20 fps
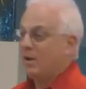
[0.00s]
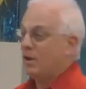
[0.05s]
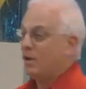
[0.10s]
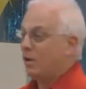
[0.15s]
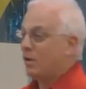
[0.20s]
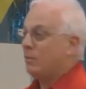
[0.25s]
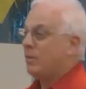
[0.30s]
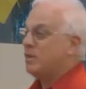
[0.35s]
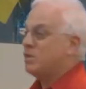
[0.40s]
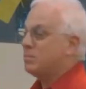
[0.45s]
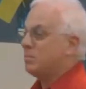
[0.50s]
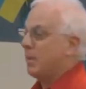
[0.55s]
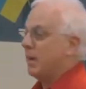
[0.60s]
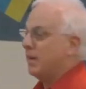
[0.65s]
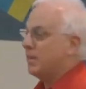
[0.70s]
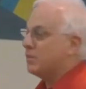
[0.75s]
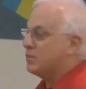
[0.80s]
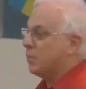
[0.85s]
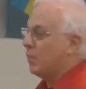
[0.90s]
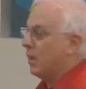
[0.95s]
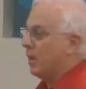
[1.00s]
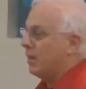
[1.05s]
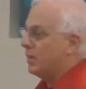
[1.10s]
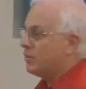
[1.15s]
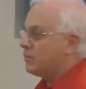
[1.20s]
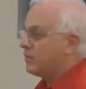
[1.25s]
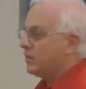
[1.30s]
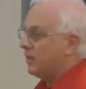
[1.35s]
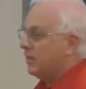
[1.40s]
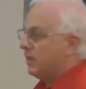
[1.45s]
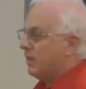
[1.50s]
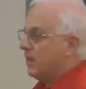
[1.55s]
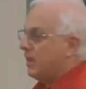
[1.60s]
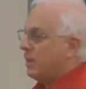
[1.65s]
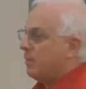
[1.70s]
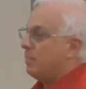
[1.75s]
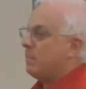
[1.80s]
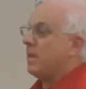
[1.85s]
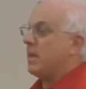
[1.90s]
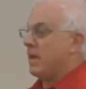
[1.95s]
her response was,
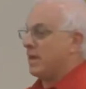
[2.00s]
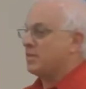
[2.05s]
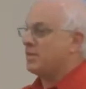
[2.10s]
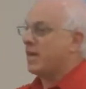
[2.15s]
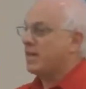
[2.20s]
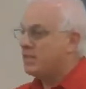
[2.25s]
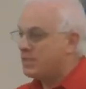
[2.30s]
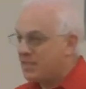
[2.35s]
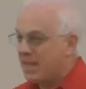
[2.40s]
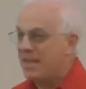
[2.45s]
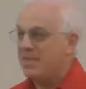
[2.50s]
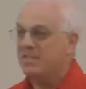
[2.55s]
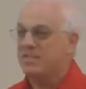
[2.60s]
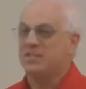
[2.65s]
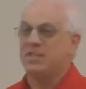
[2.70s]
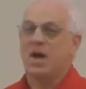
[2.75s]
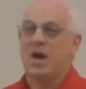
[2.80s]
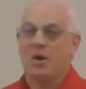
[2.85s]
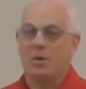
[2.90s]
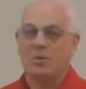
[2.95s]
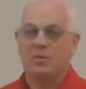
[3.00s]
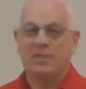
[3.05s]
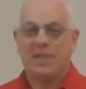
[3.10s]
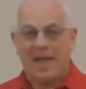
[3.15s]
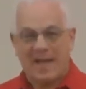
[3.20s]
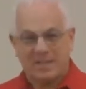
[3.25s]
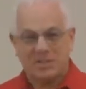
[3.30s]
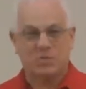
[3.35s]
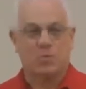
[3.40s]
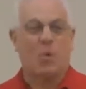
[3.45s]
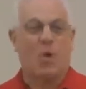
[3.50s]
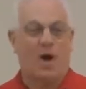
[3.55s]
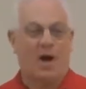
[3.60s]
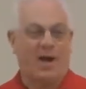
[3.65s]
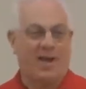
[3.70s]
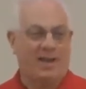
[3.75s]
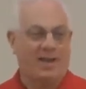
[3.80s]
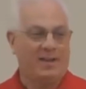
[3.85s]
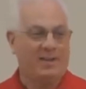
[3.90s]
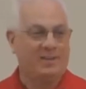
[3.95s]
because I said so. That's
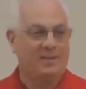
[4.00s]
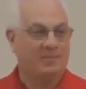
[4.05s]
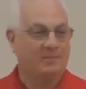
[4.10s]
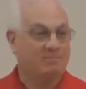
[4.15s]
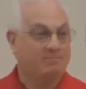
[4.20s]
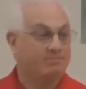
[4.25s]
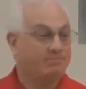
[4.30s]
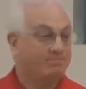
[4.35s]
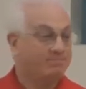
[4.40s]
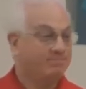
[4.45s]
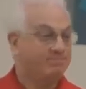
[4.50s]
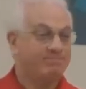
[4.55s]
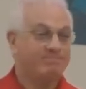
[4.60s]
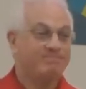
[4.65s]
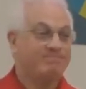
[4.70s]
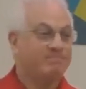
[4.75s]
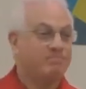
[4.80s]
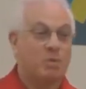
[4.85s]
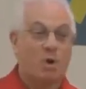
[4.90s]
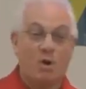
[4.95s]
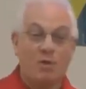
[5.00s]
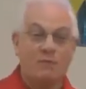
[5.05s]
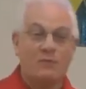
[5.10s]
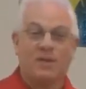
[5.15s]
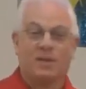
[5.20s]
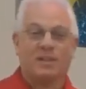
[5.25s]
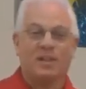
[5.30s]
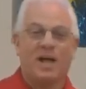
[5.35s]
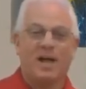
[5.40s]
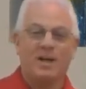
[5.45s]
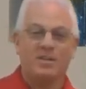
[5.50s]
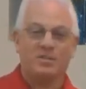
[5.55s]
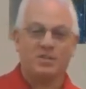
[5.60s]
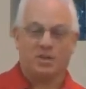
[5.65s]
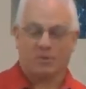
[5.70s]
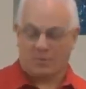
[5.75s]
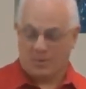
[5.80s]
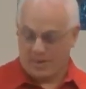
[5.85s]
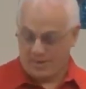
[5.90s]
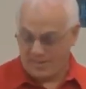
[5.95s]
why. Perfect
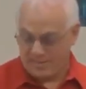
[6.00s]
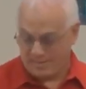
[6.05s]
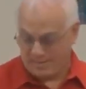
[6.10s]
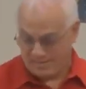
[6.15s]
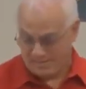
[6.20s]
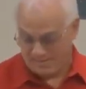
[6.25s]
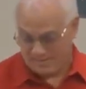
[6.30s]
logic, right?